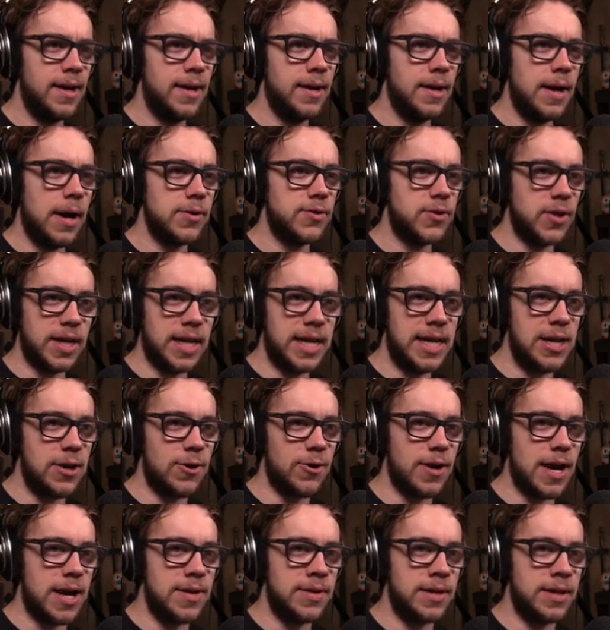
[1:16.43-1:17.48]
I was like here,
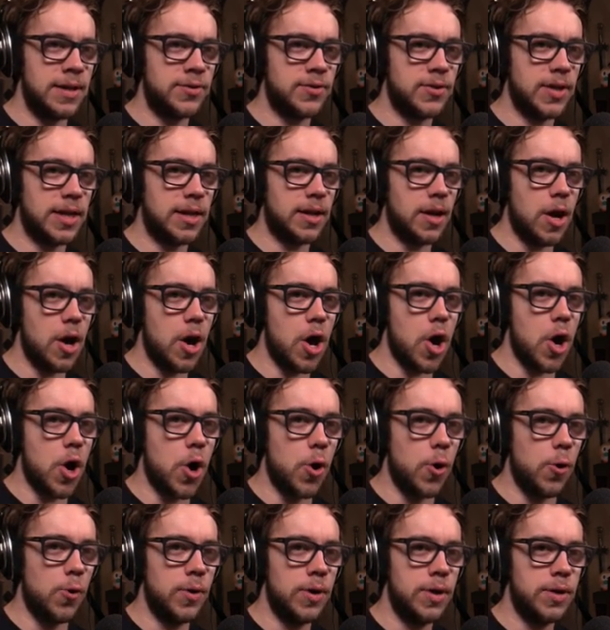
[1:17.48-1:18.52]
and then it's like,
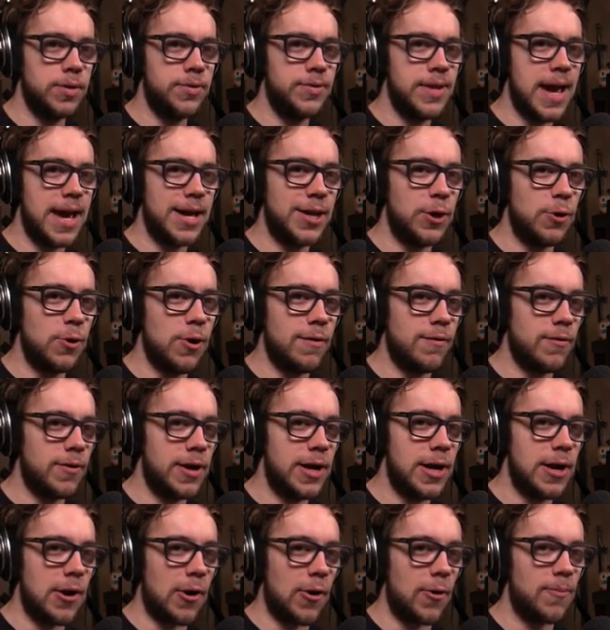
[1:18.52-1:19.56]
oh, now you're over
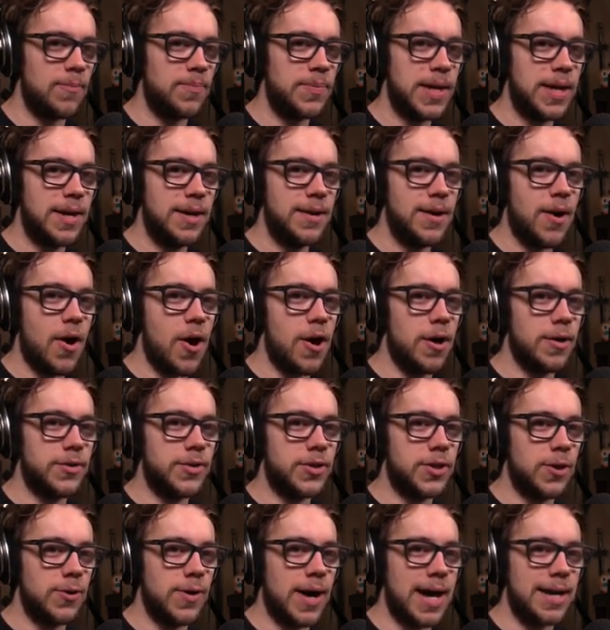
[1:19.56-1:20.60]
here.
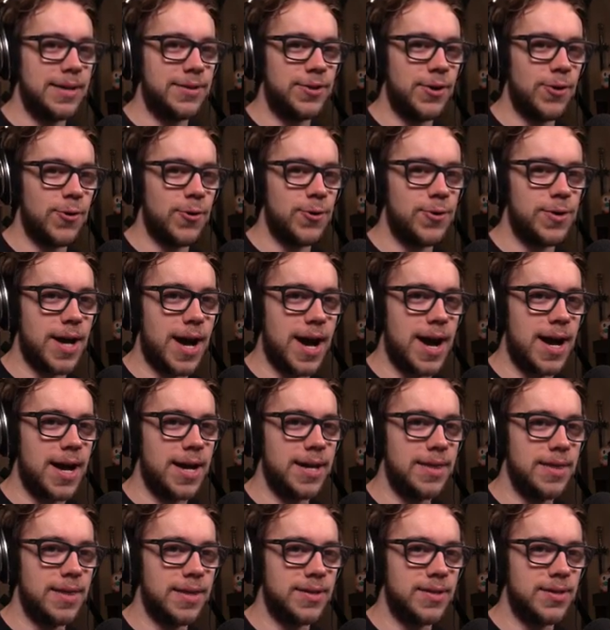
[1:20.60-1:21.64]
Also, I turned
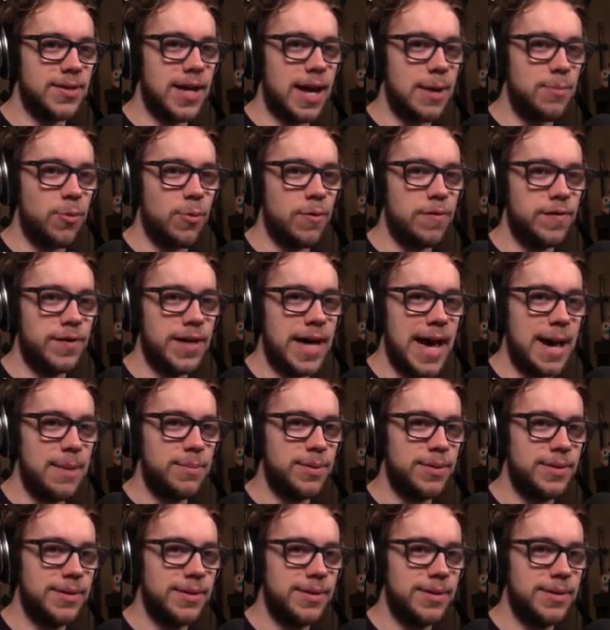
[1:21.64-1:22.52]
on the sniper flap.